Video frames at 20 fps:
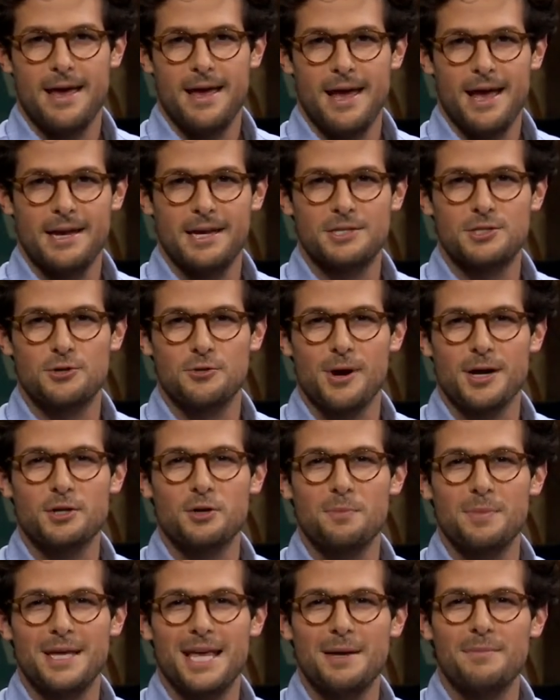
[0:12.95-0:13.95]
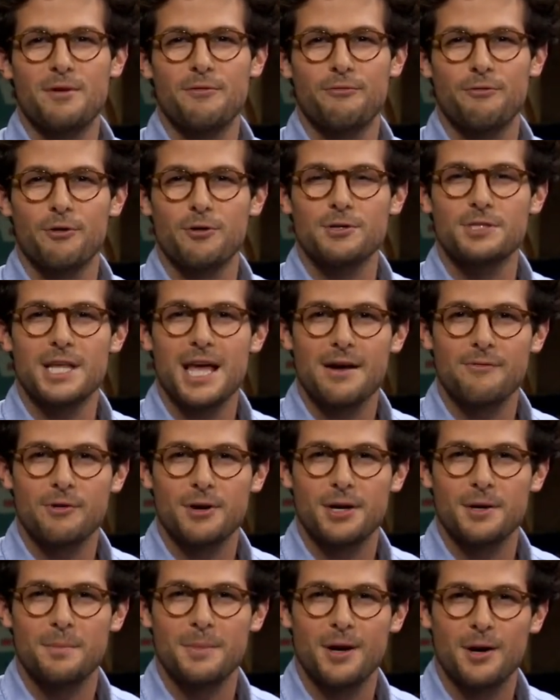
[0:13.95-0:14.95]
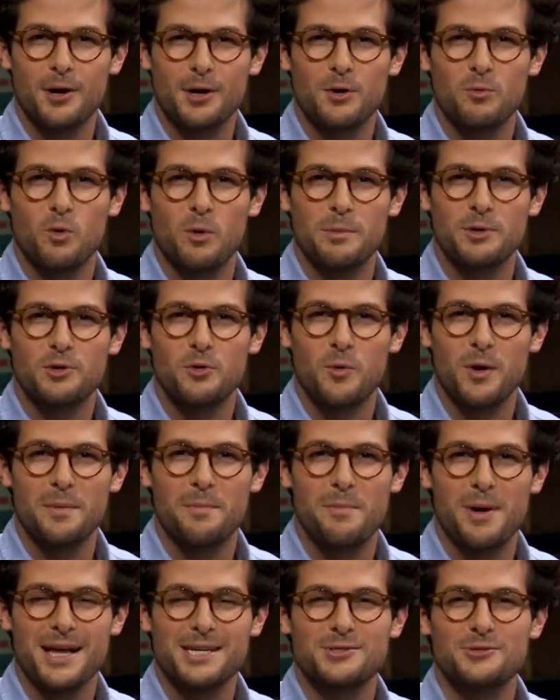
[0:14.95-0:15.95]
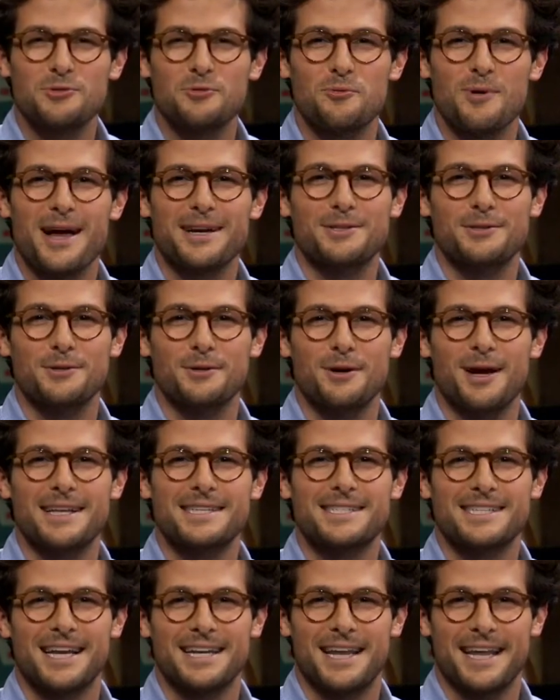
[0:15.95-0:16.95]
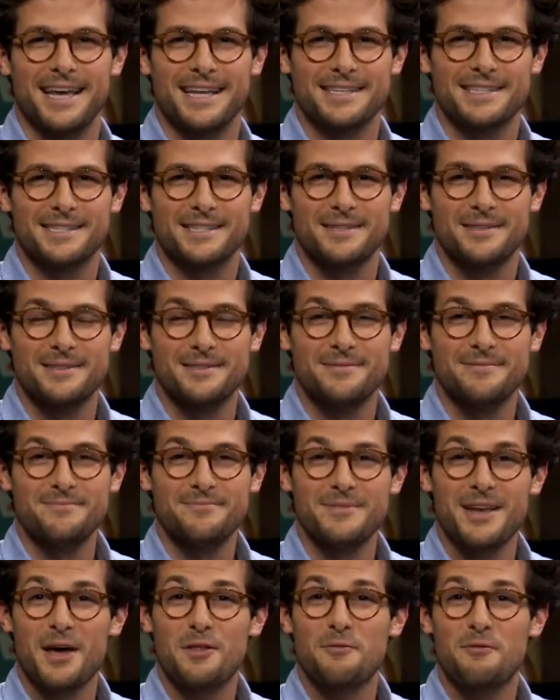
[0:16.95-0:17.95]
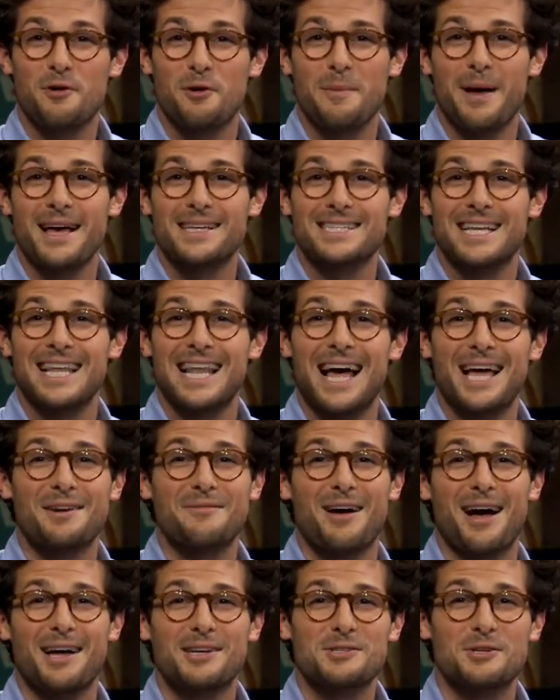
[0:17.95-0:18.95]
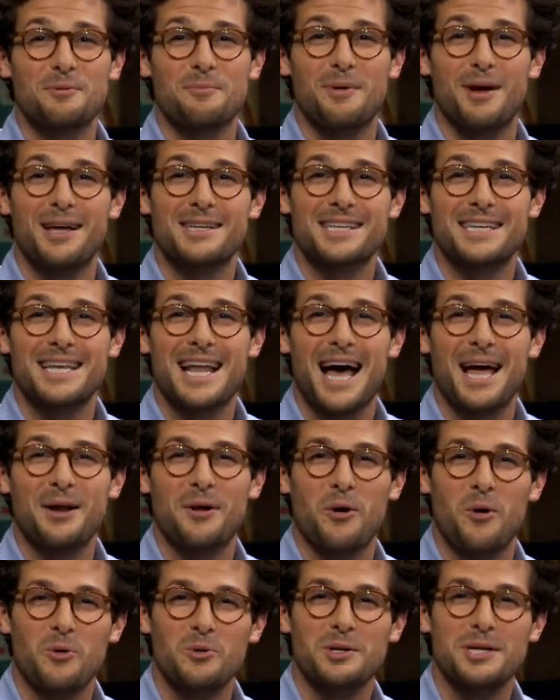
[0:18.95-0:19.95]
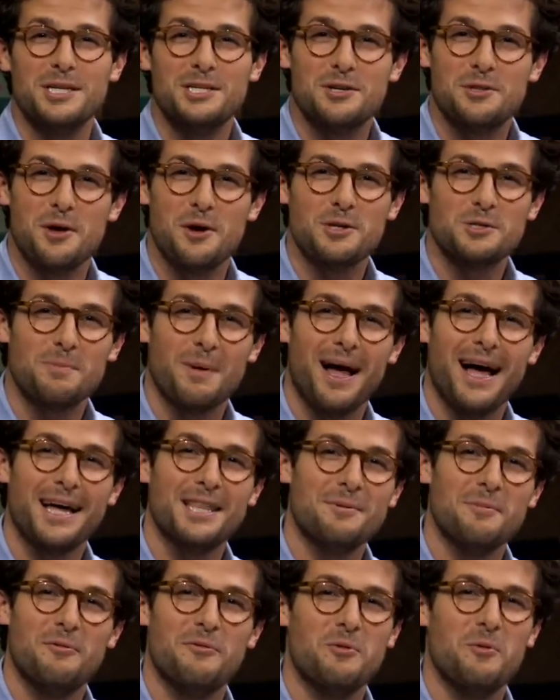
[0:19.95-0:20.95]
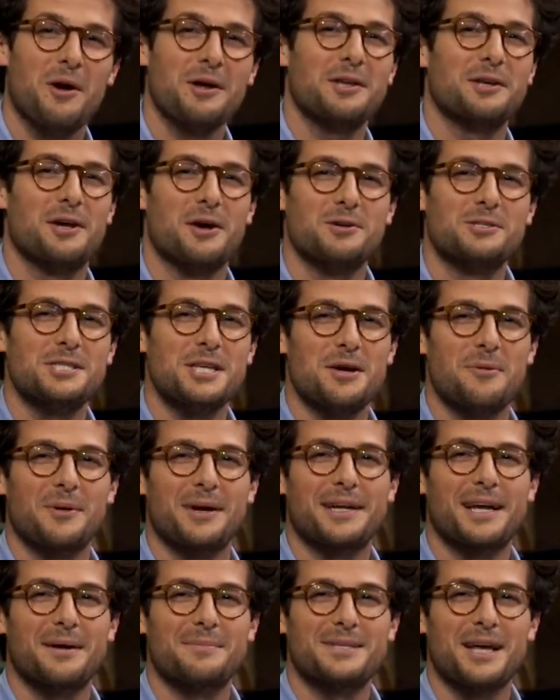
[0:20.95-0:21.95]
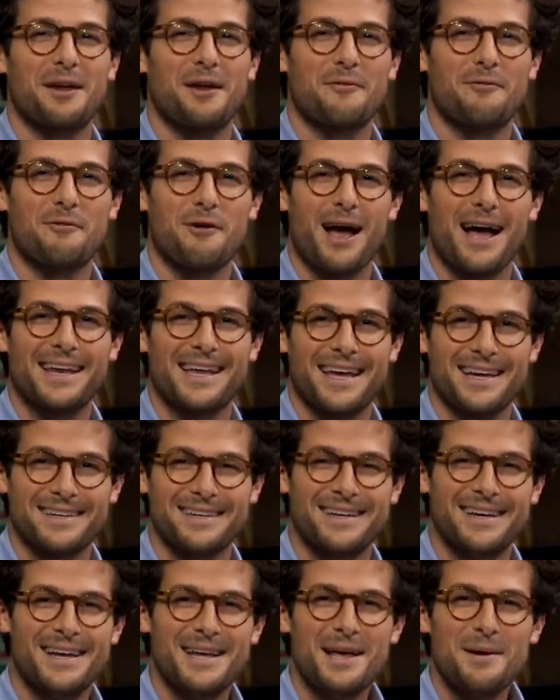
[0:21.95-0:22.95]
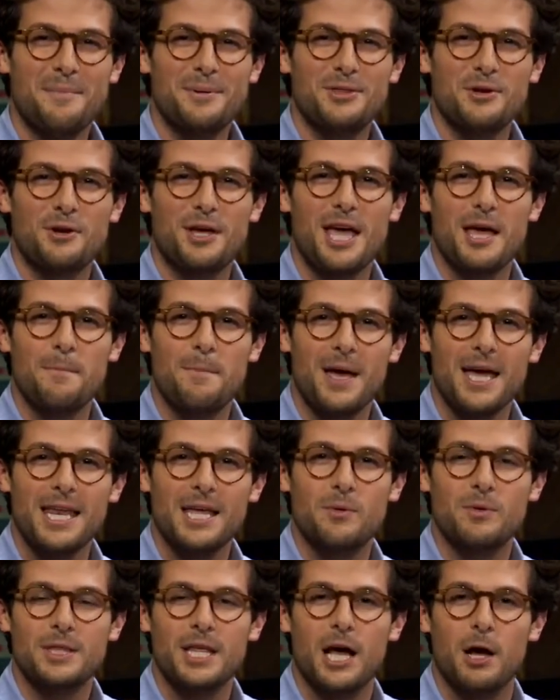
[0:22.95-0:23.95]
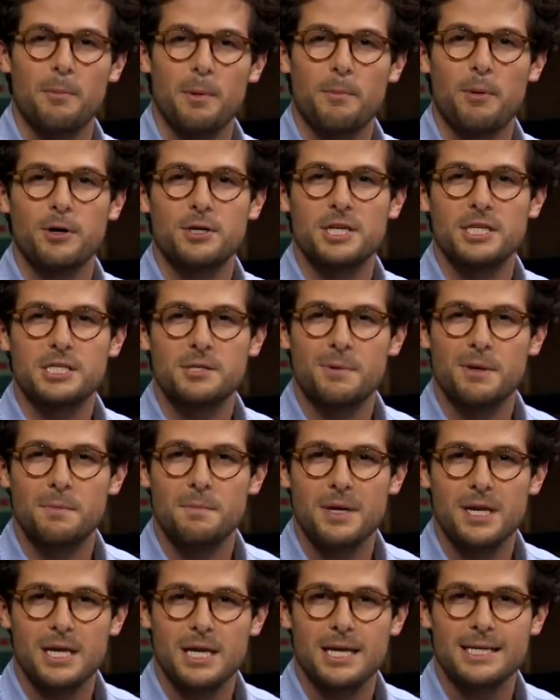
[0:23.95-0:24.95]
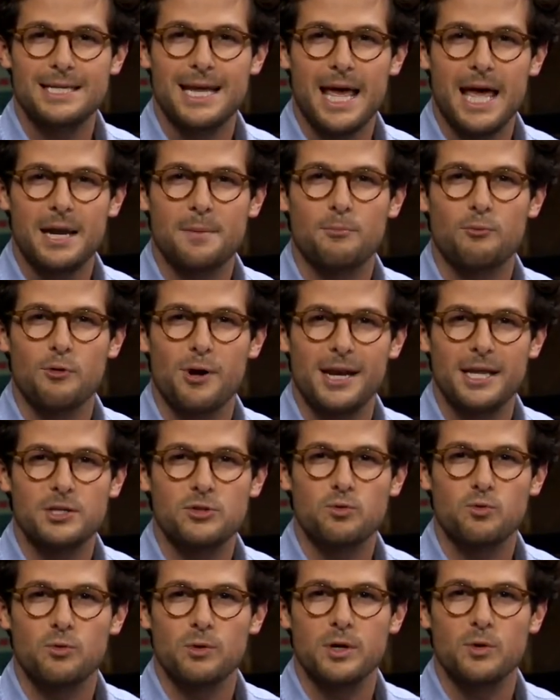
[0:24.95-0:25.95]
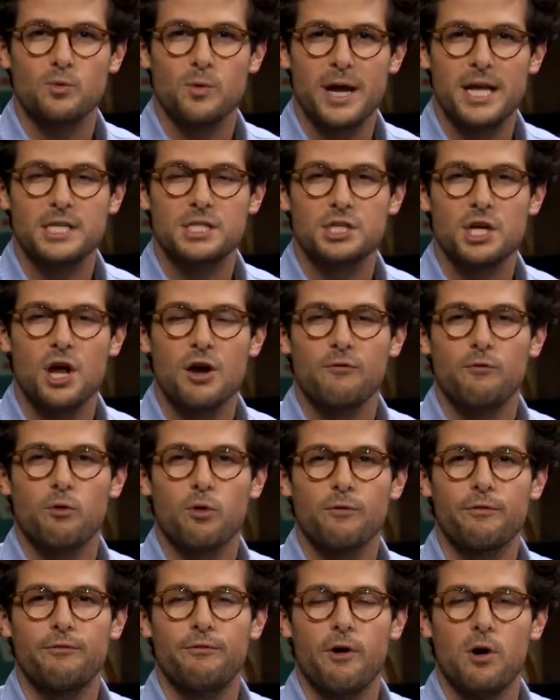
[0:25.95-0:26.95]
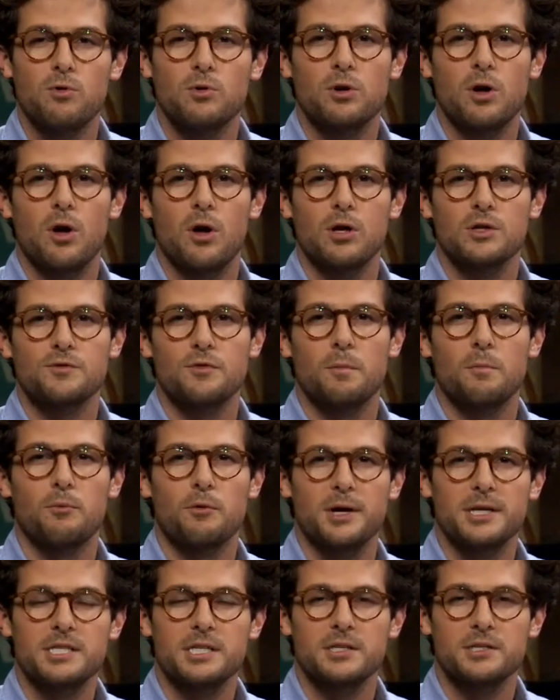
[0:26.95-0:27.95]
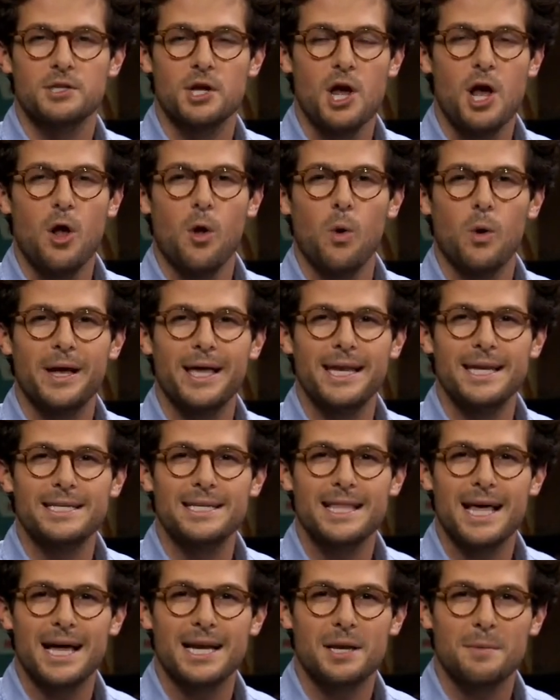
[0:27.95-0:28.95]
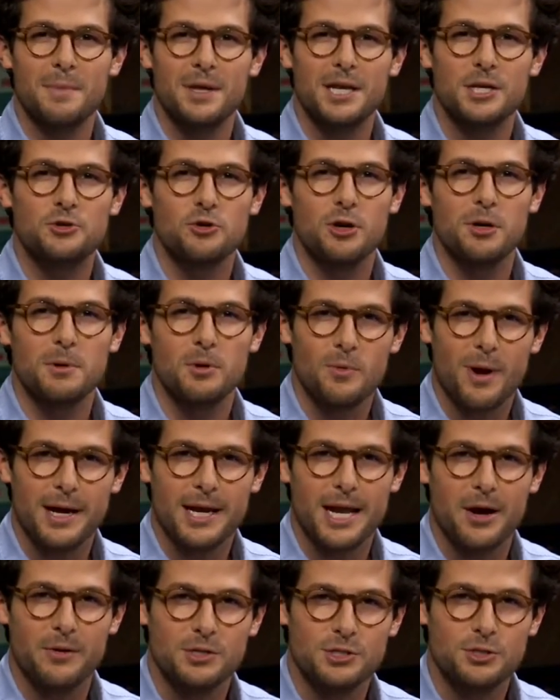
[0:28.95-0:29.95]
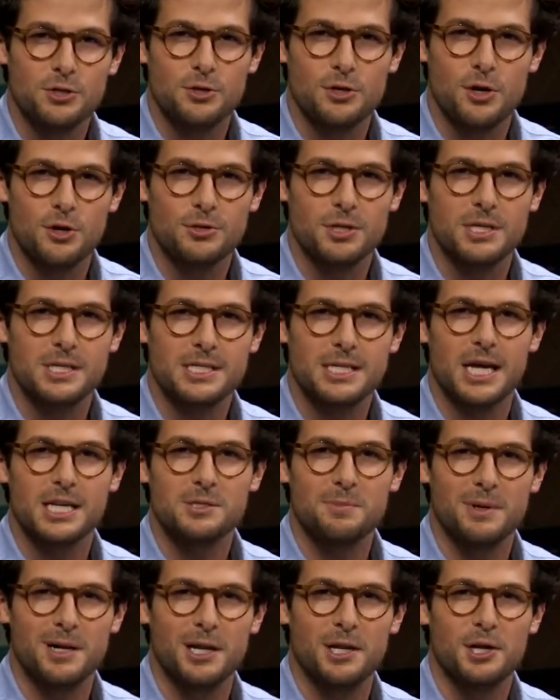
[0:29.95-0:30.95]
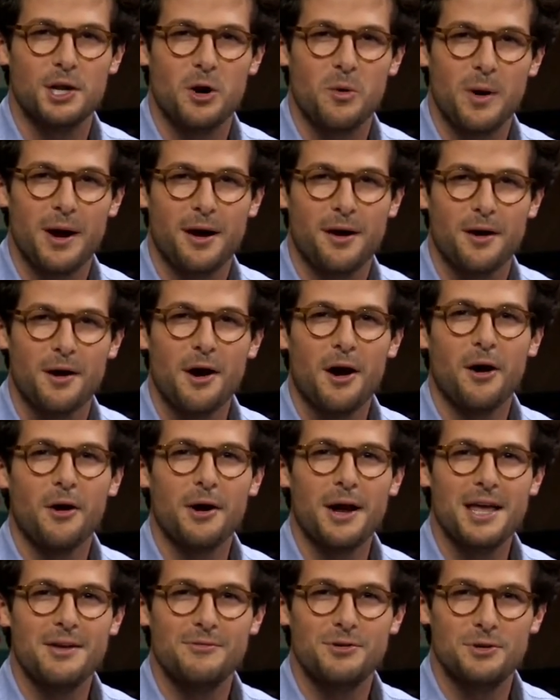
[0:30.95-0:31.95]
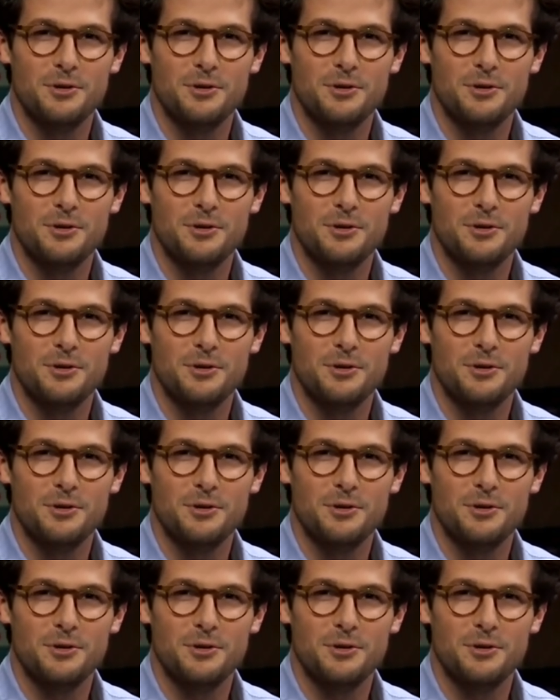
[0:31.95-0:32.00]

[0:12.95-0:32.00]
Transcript: and its director became the first African-American woman to win Best Director at Sundance. Now the film has a lot of Oscar buzz, and not only do those behind the movie want you to go see it when it comes out on Friday, but they're campaigning with the help of Participant Media to end predatory rates for phone calls from prisons. We'll get into that in a minute. Joining me right now in studio to discuss Middle of Nowhere are Ava